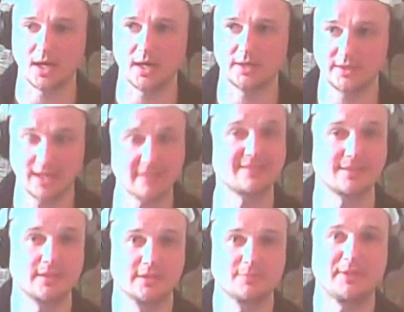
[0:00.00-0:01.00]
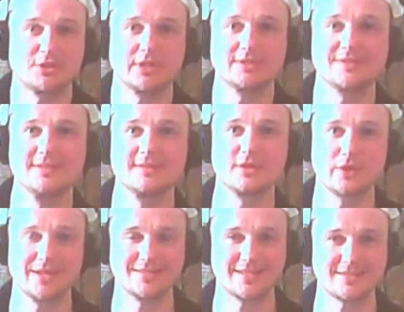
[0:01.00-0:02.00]
Uh, yes, especially since you
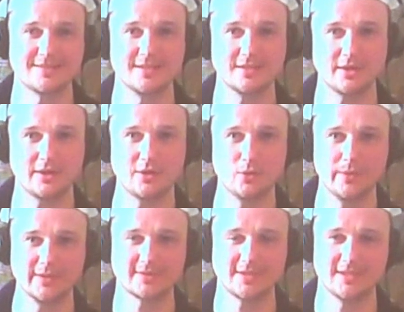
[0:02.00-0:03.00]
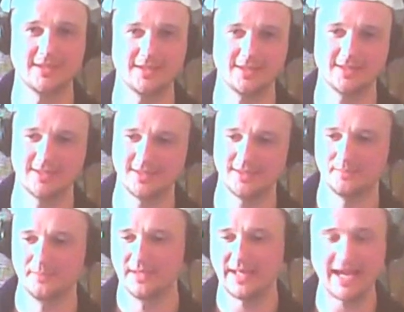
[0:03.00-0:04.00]
can test it always uh, uh,
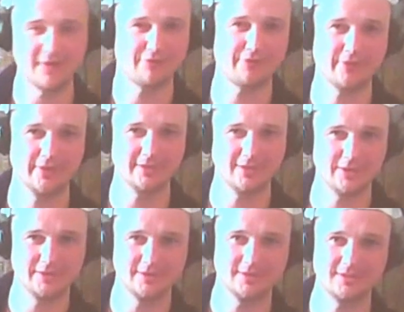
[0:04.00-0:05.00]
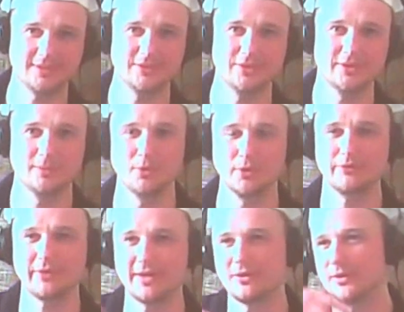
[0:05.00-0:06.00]
live uh, on or, or,
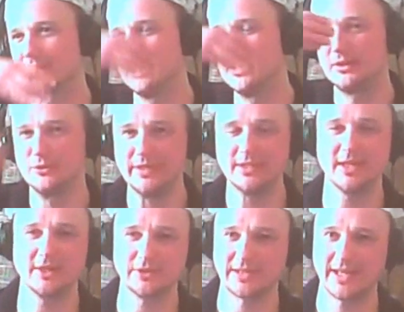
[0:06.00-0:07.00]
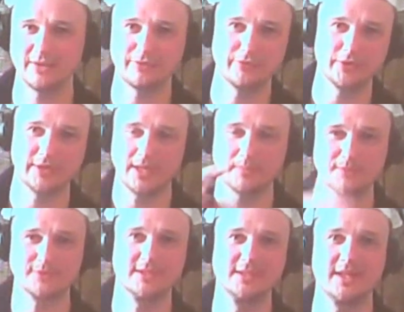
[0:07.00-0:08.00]
modify or read out live what
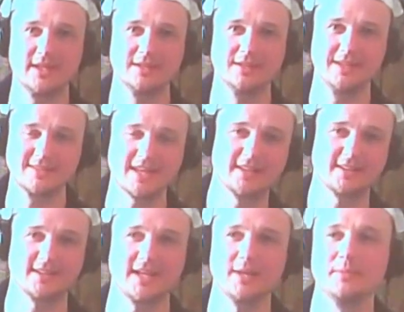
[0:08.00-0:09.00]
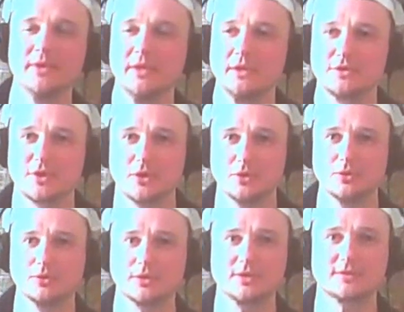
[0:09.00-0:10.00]
happens in, in inside the game.
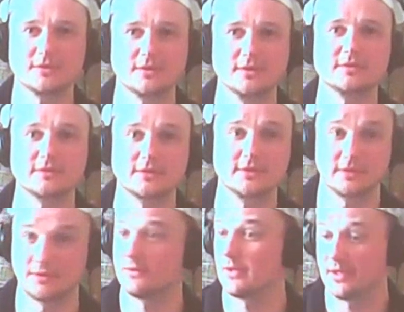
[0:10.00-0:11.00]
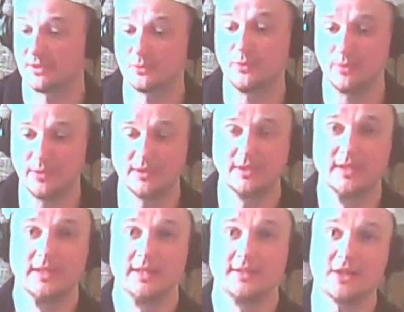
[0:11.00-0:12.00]
So this this and we will
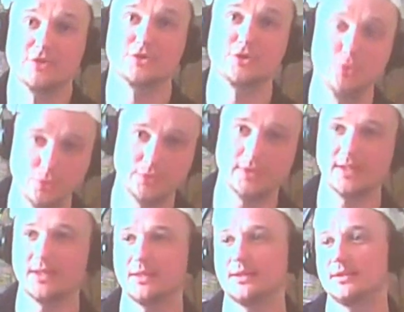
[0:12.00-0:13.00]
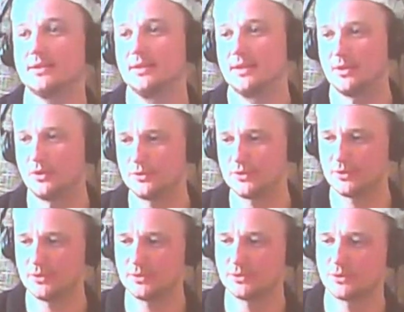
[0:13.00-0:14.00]
now soon uh,
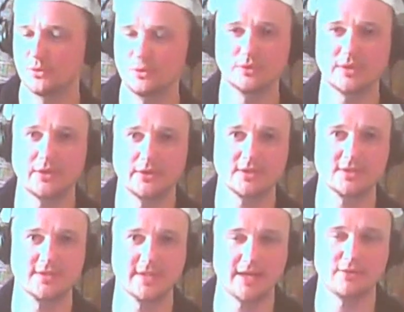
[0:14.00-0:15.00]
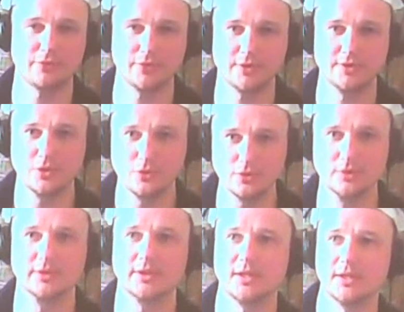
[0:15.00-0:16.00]
also do DirectX 9 for the new
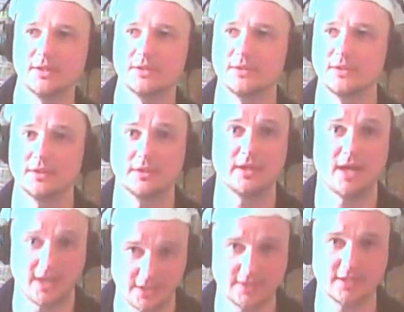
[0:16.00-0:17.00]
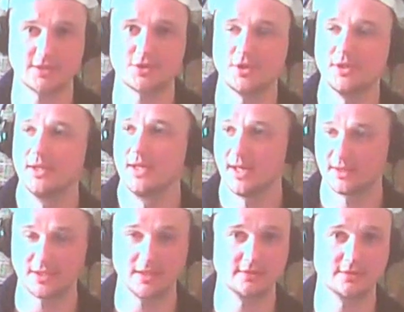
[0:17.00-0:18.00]
uh, uh, architecture, and
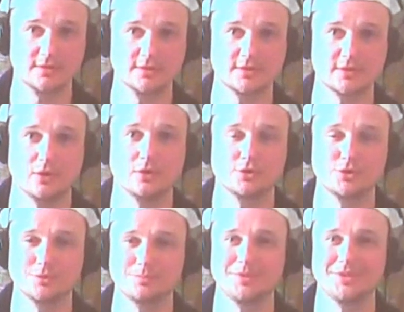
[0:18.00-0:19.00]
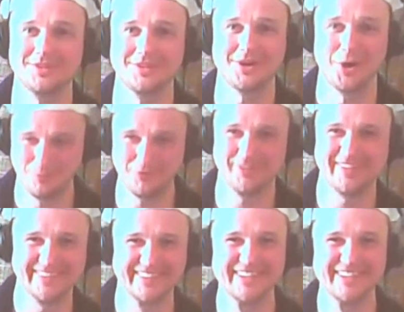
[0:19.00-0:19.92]
then this all should be hopefully